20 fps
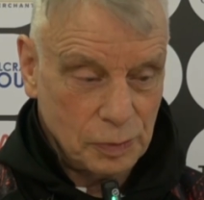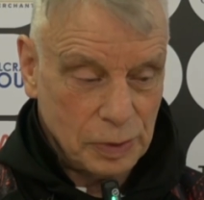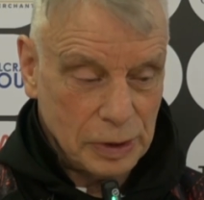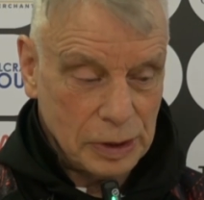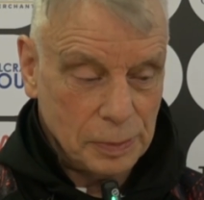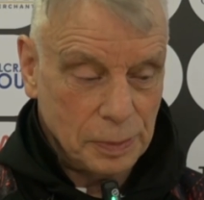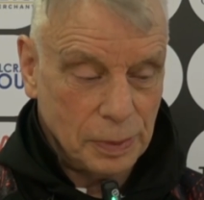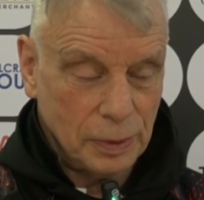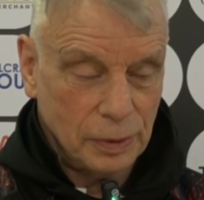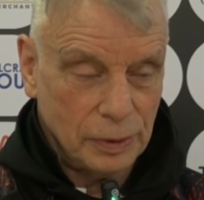
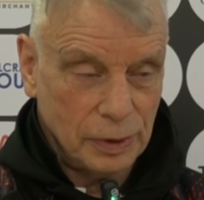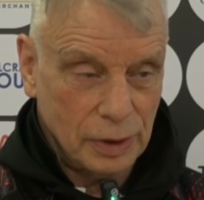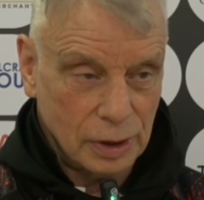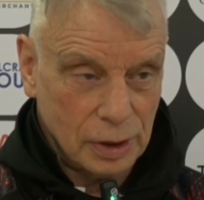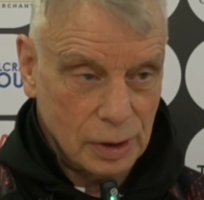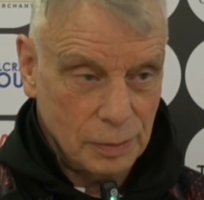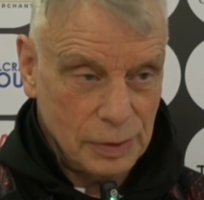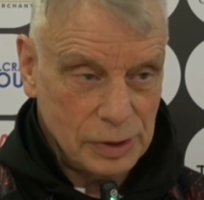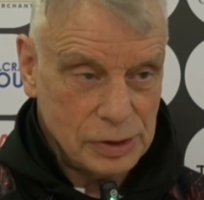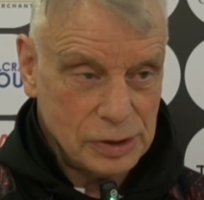people that are
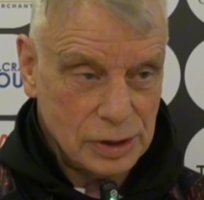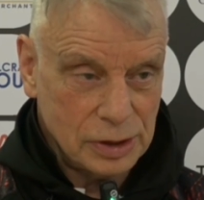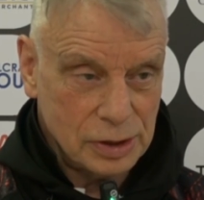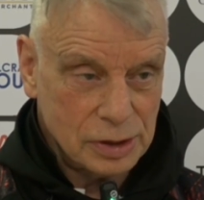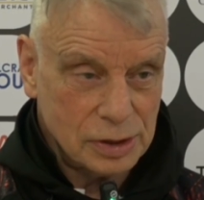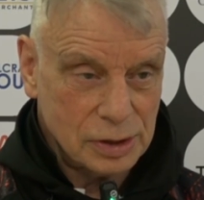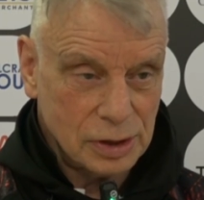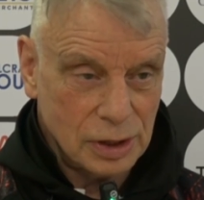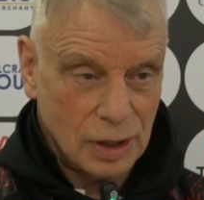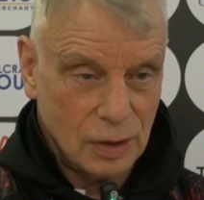
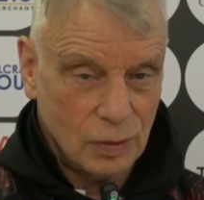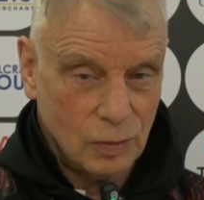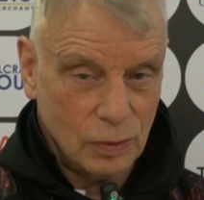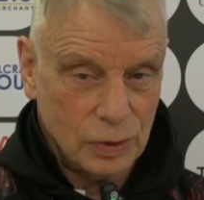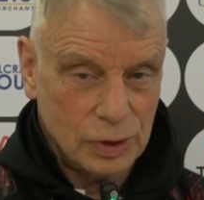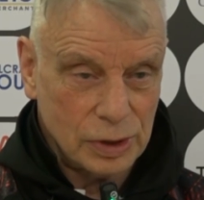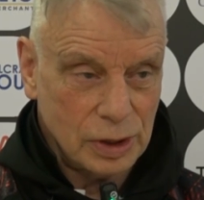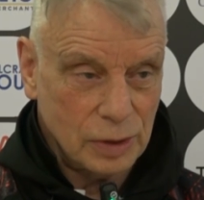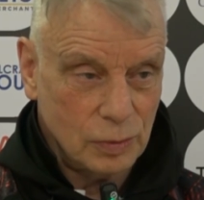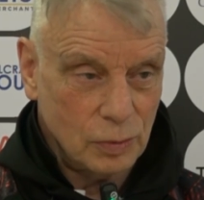committed to that
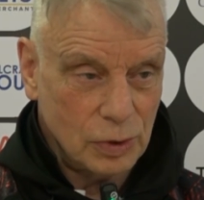week in,